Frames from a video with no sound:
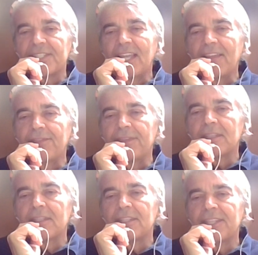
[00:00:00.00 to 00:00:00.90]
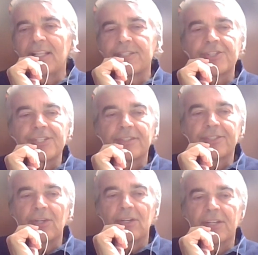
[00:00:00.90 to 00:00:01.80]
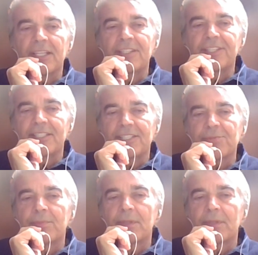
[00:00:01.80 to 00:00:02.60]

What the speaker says: nothing intelligent or intelligible